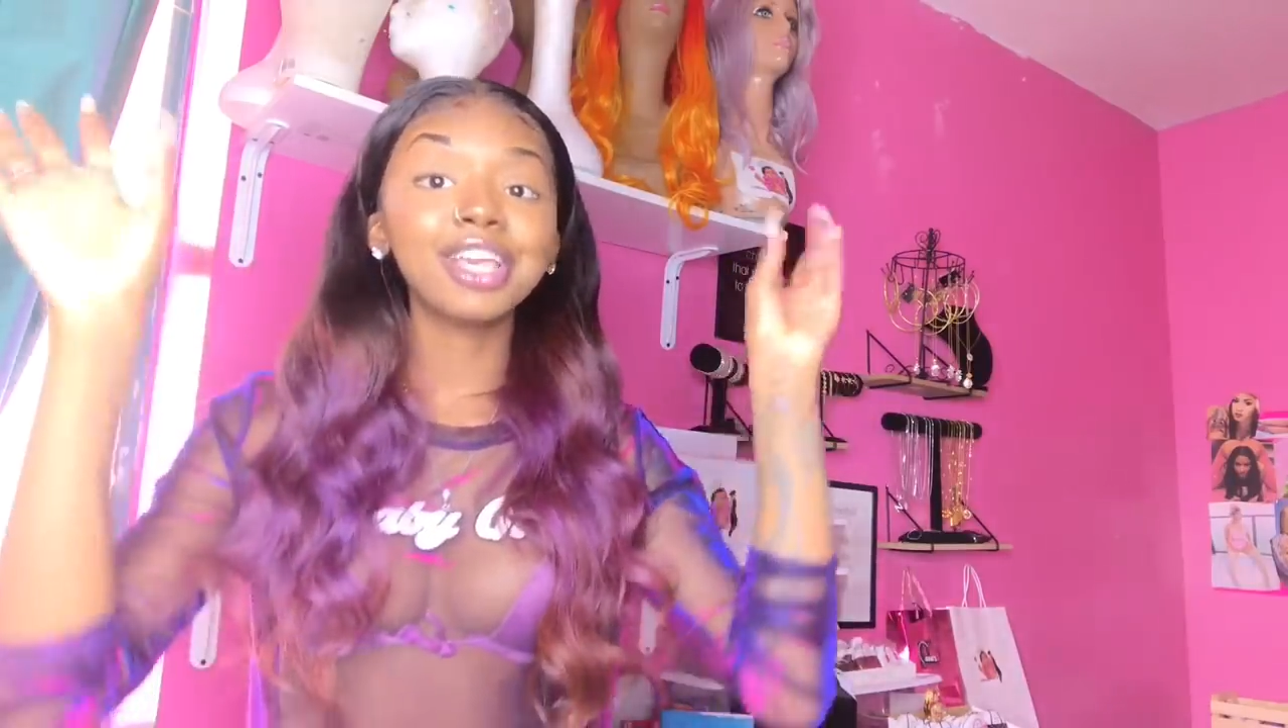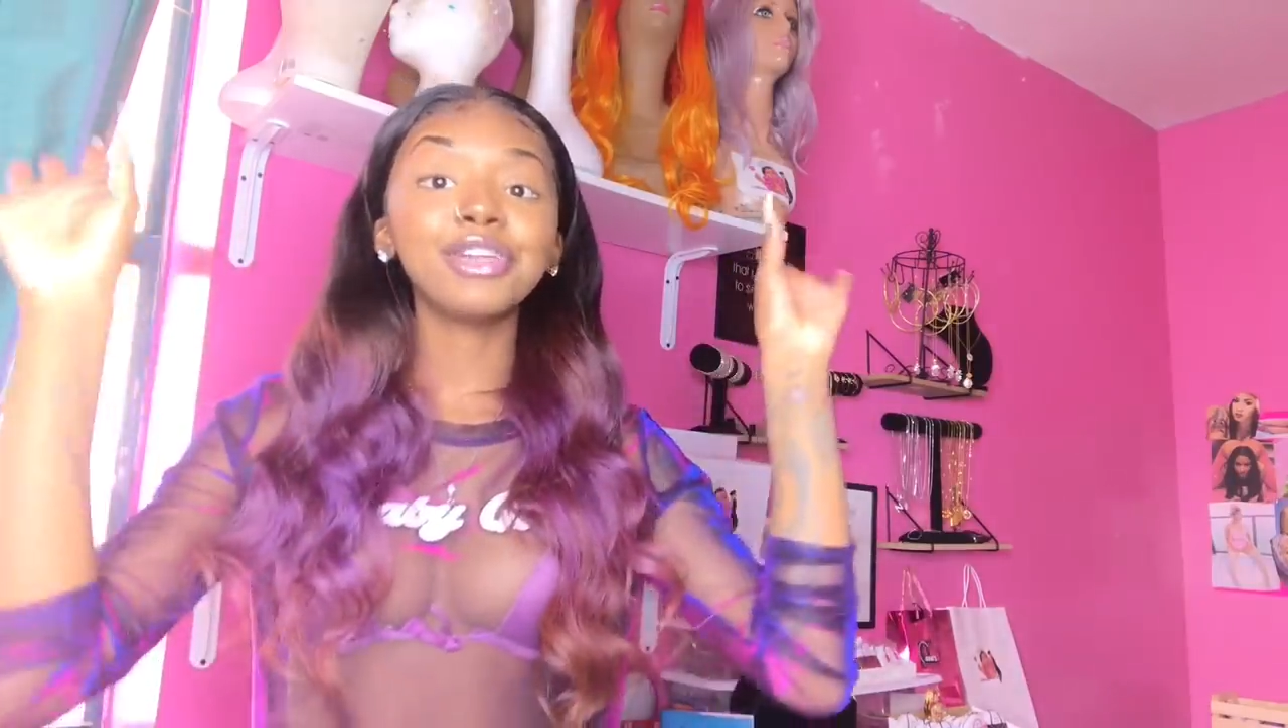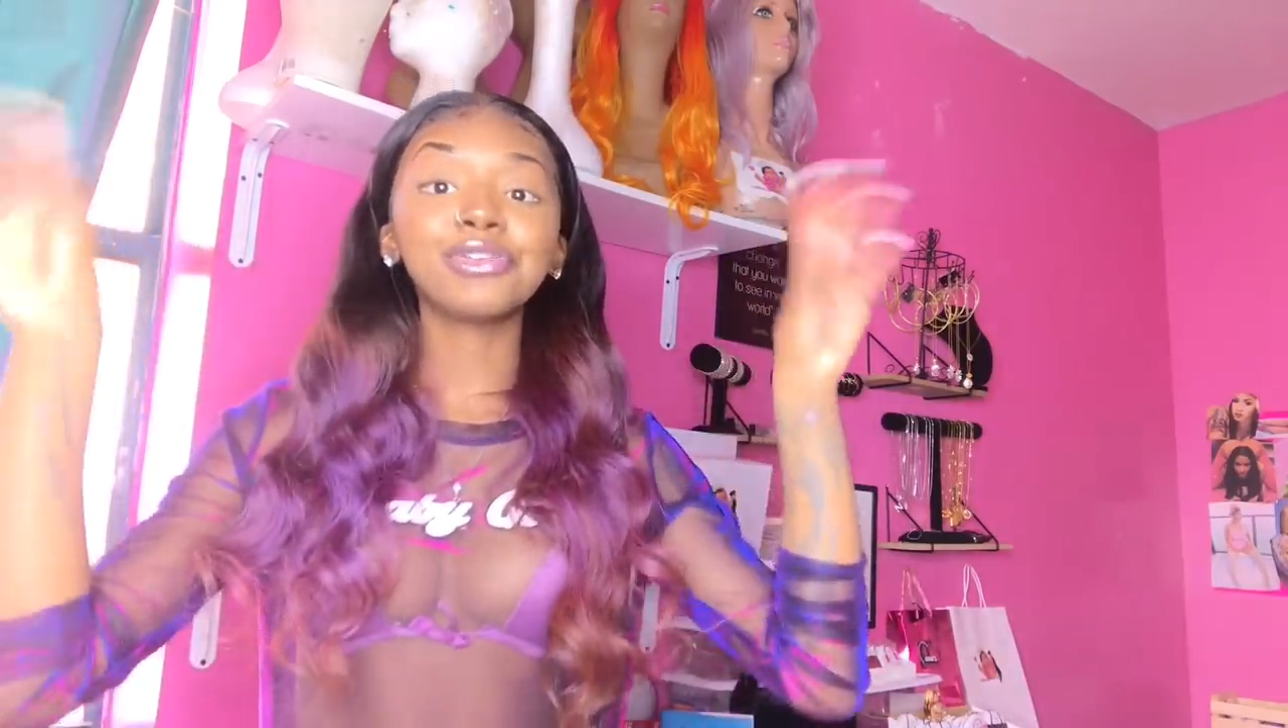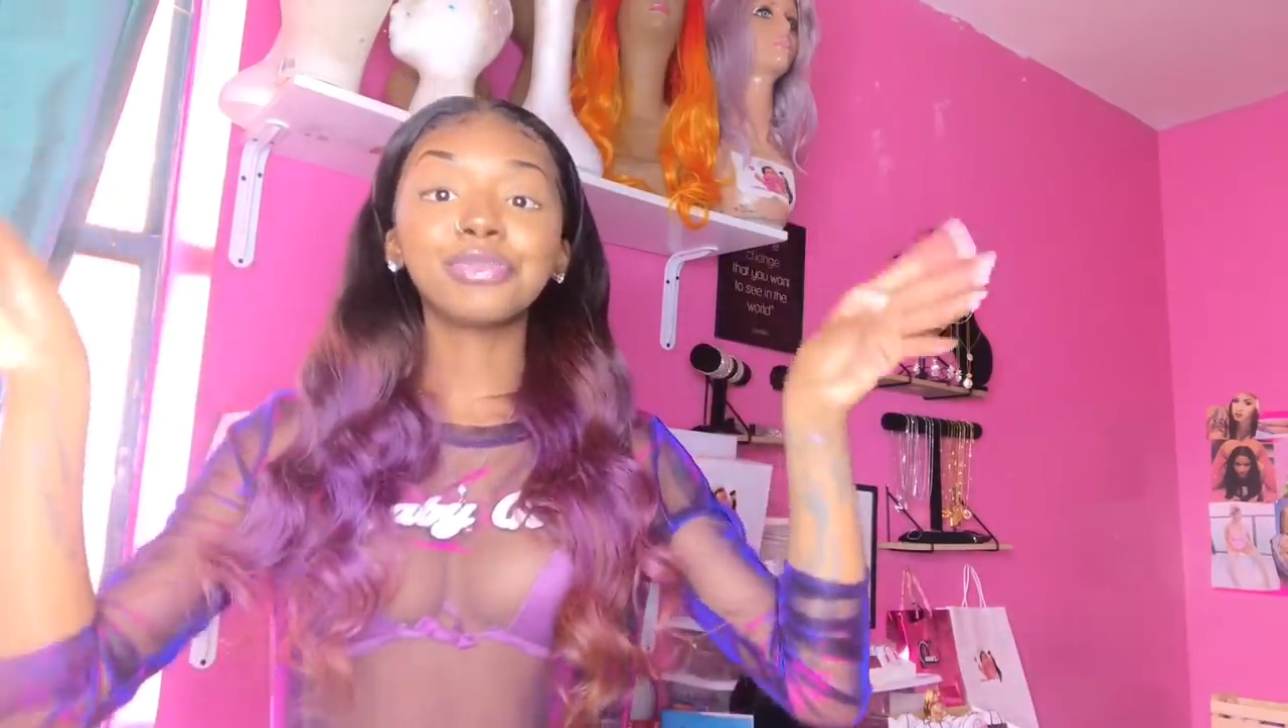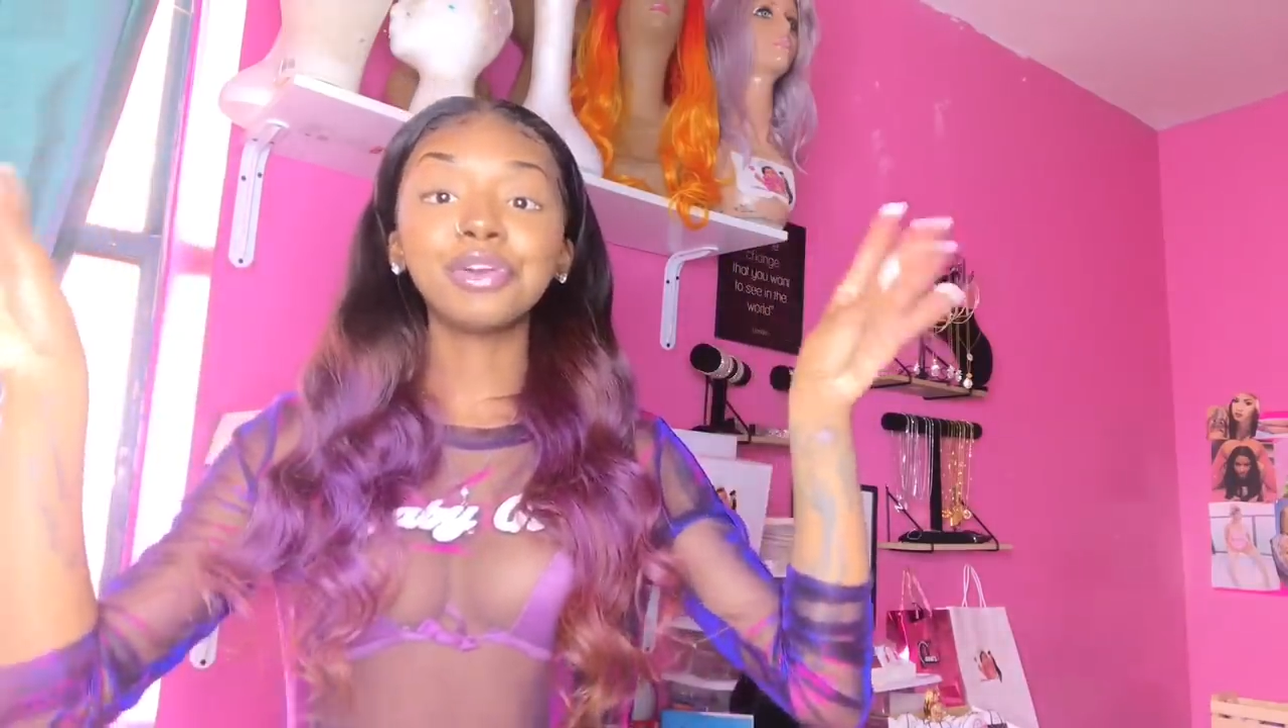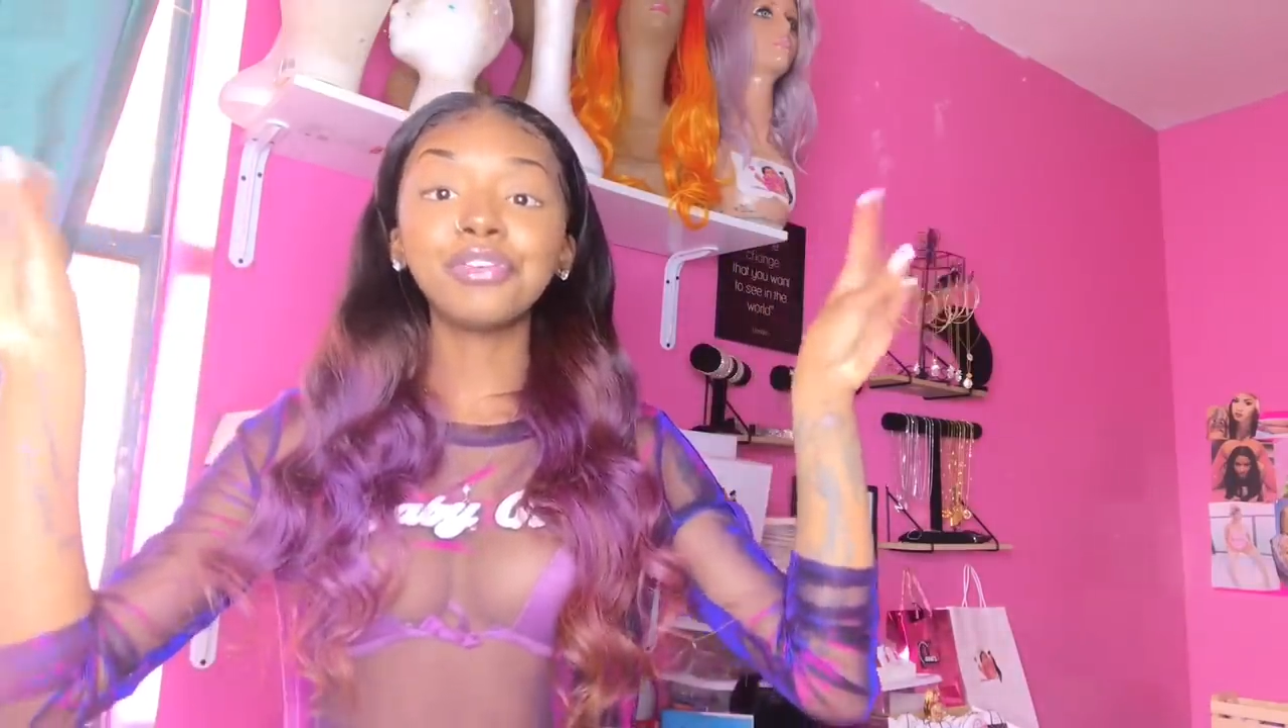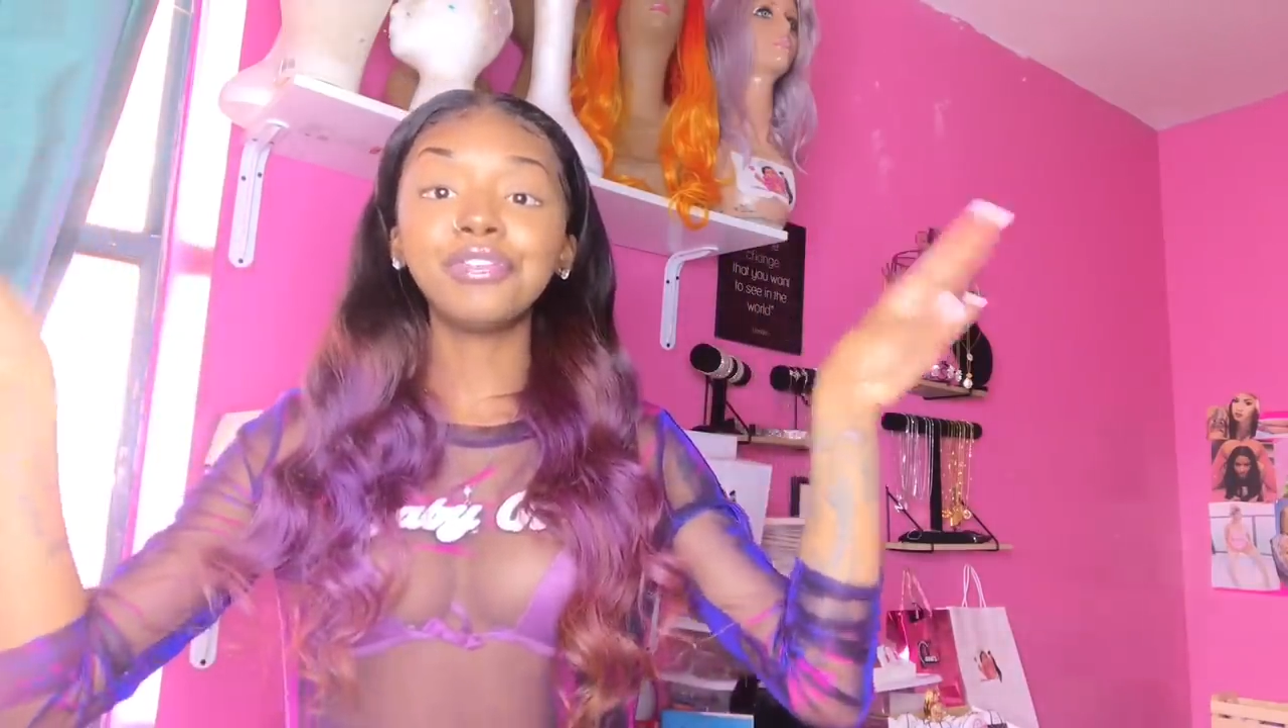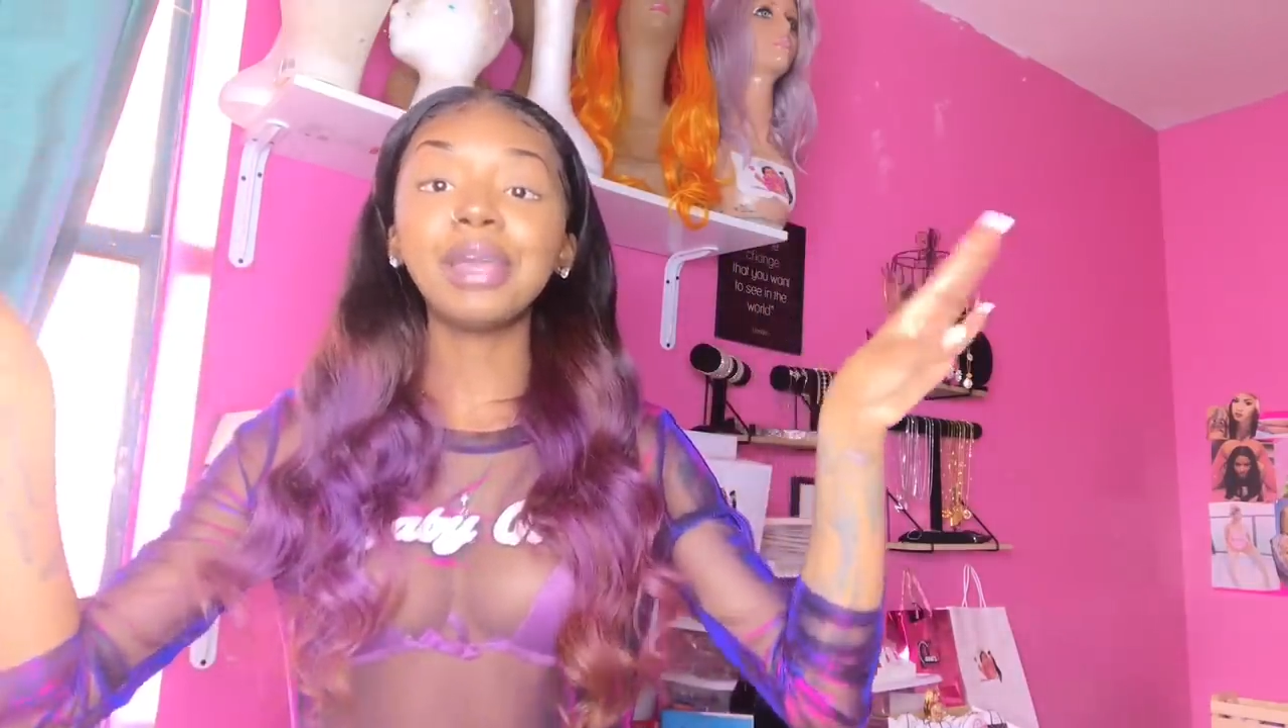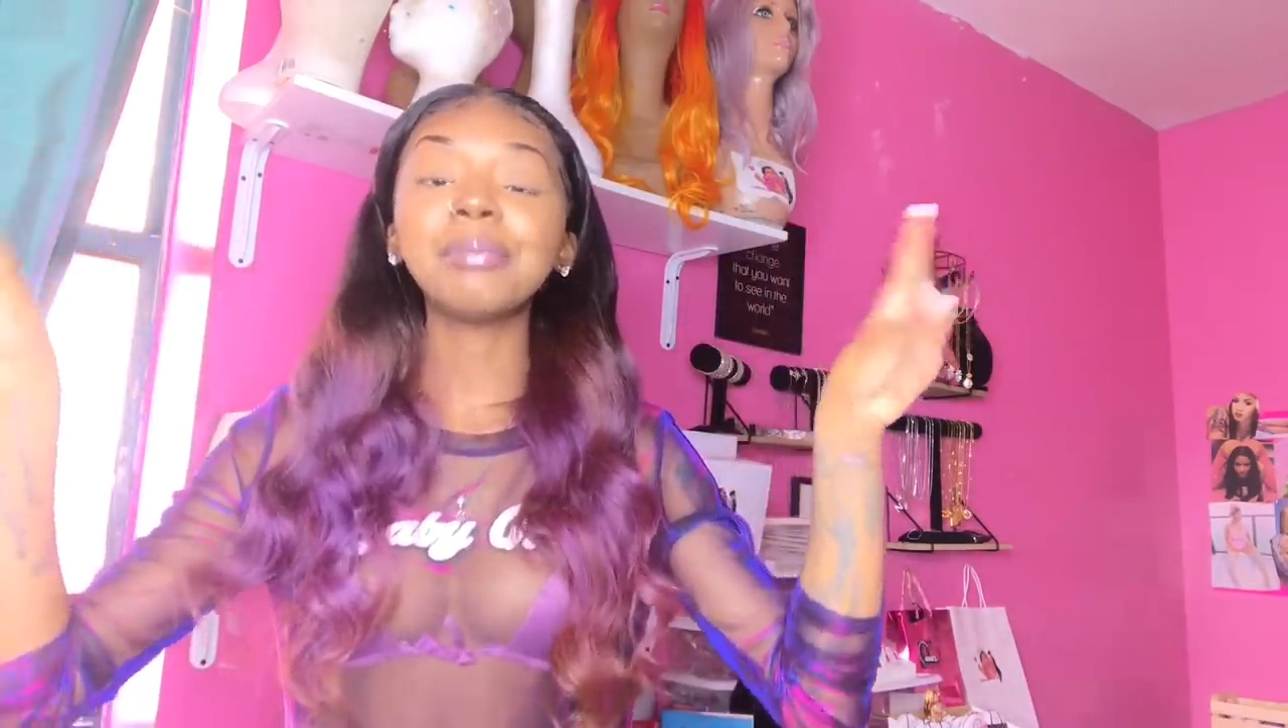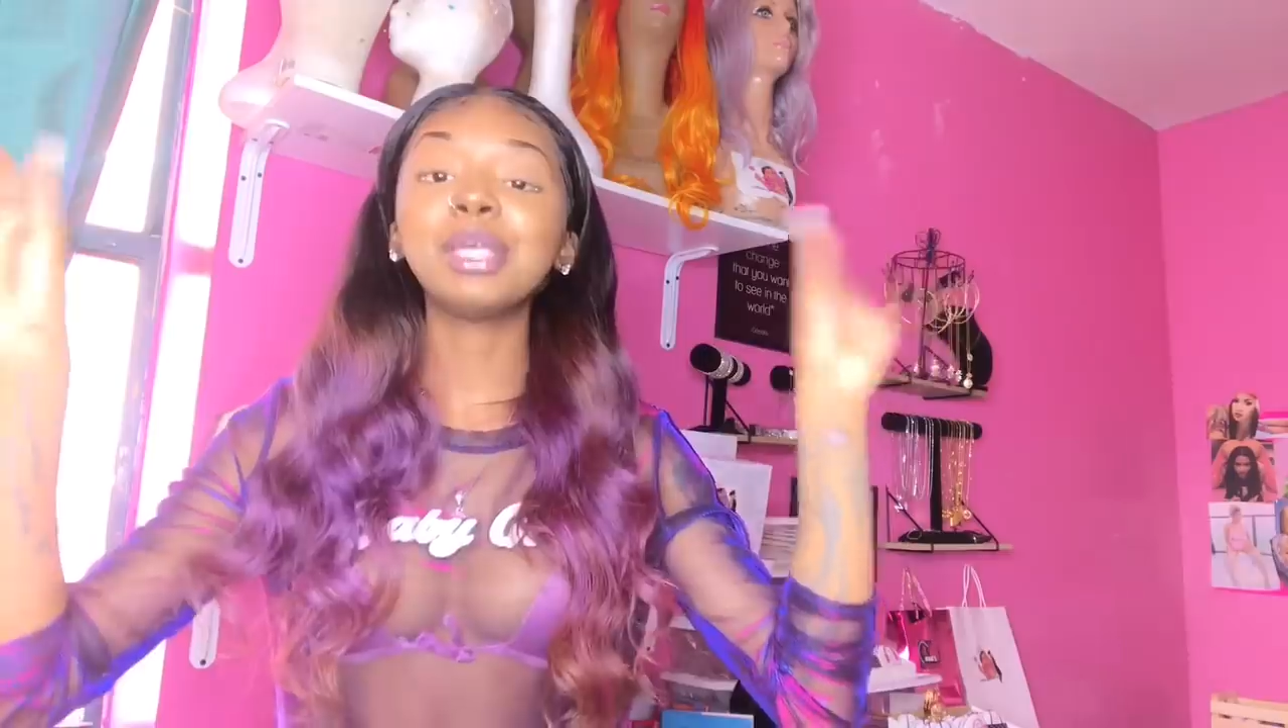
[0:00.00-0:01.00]
and your real
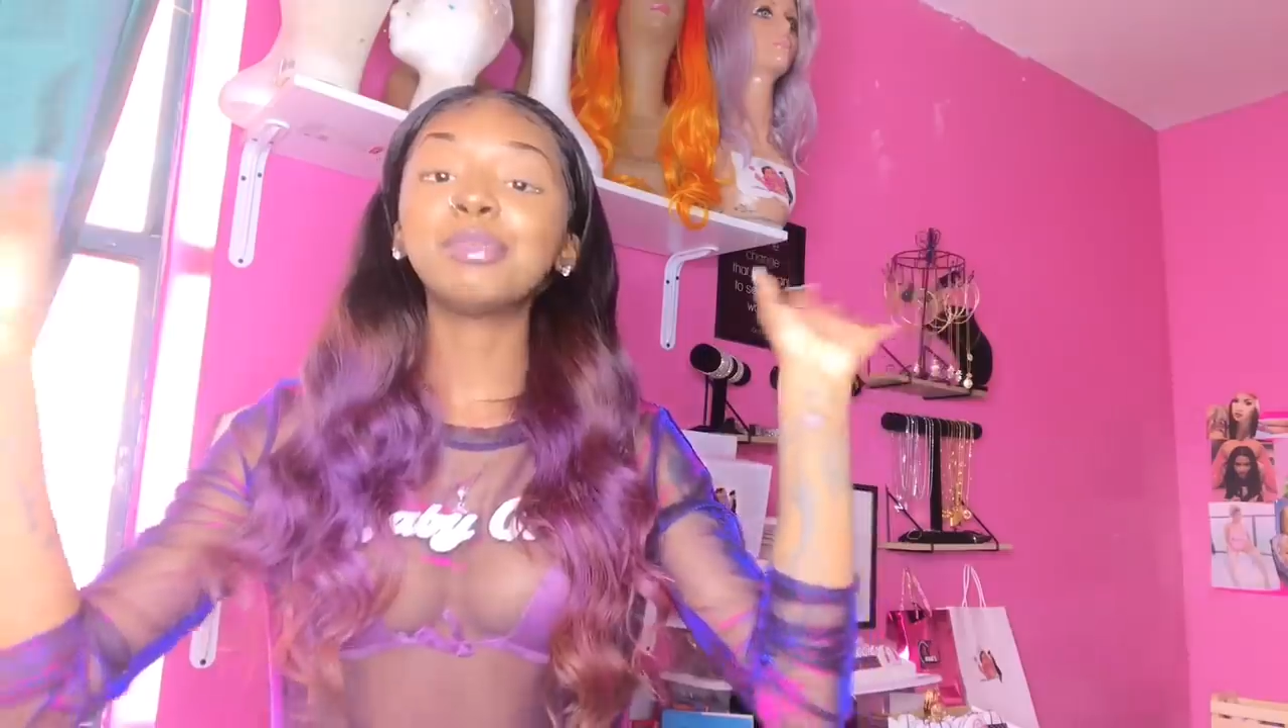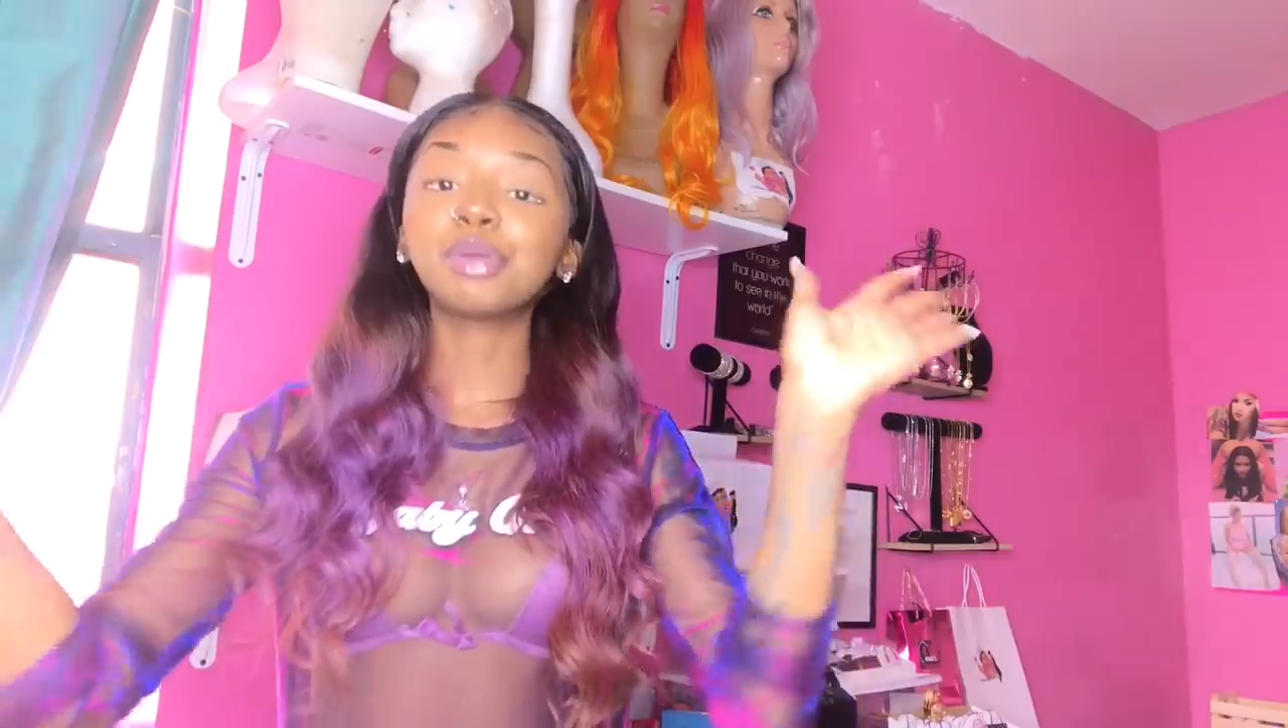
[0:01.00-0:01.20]
family